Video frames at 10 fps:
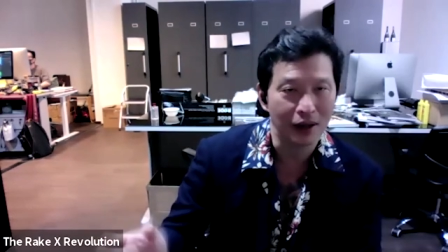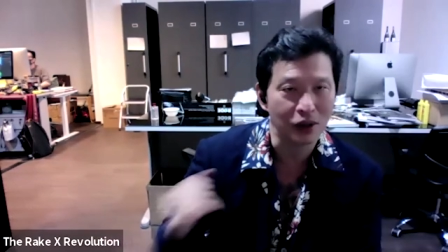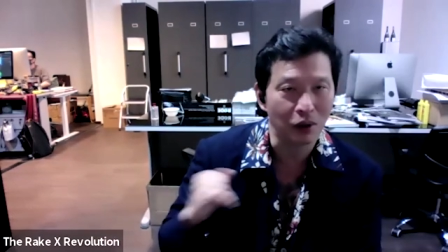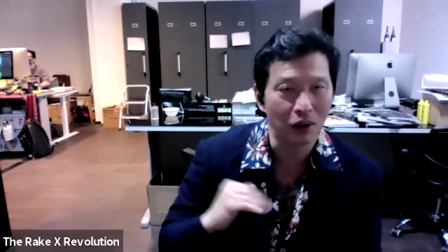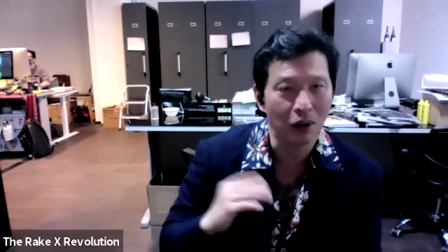And
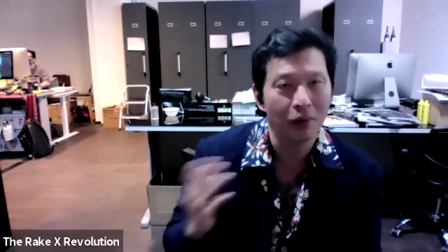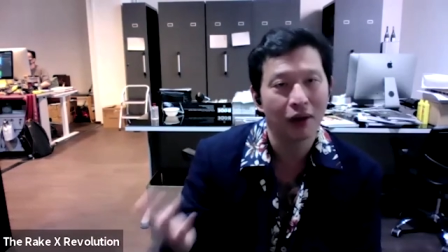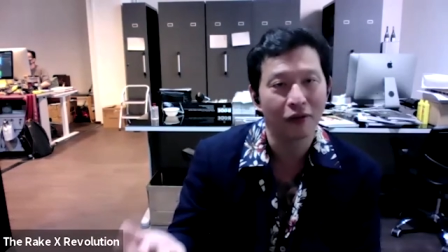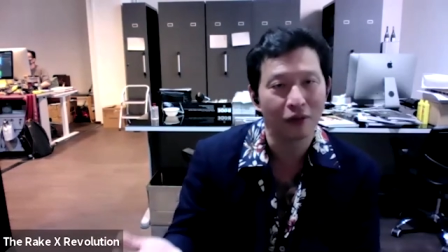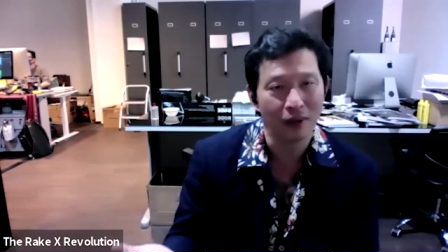so
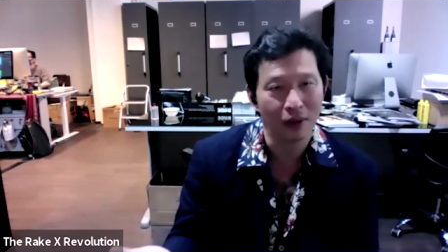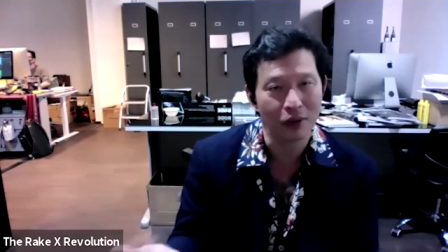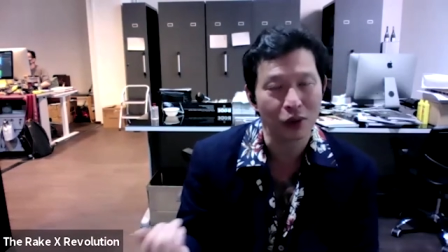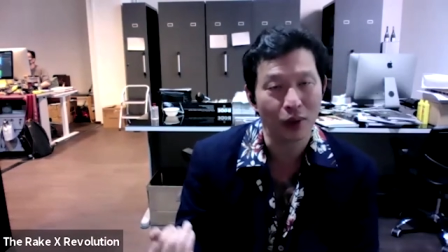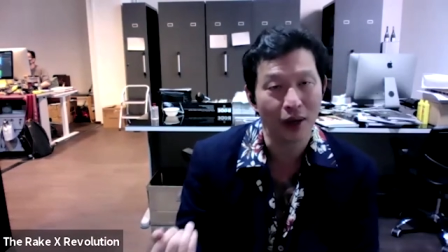clothing for me
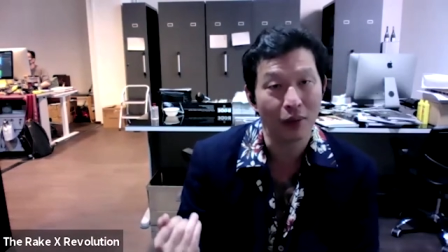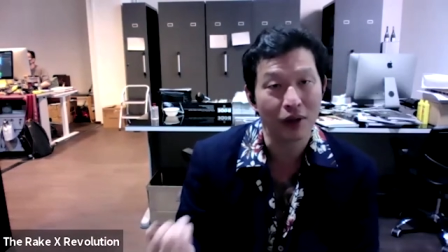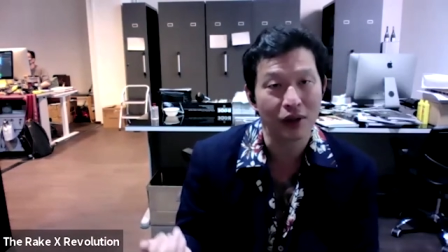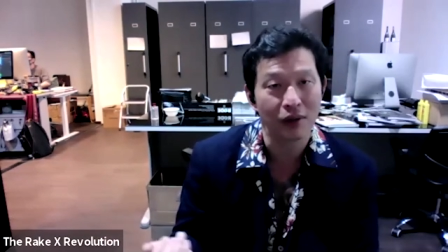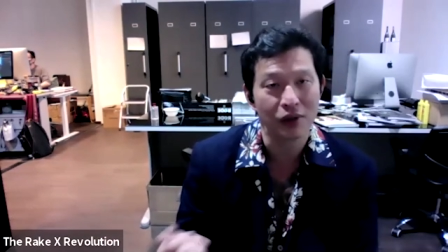was a way in
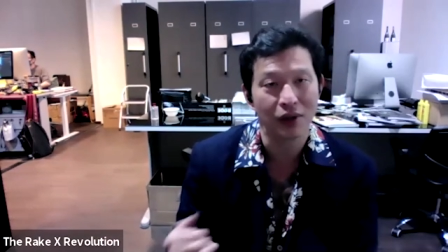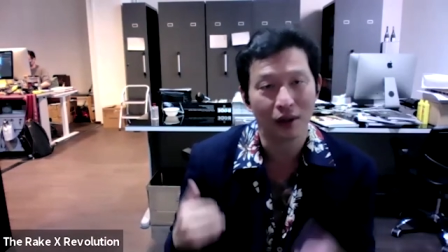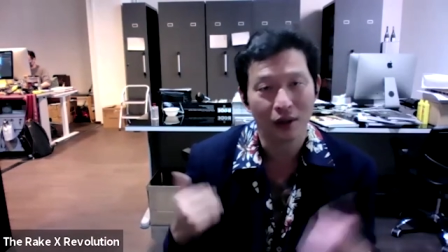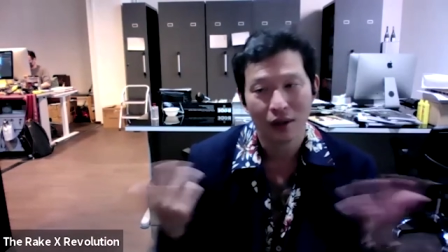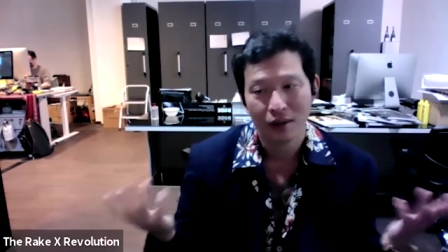which I was
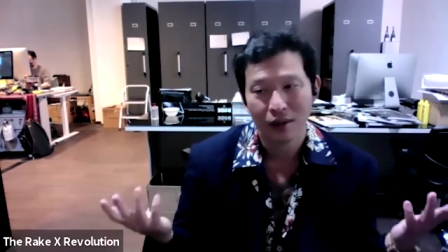like,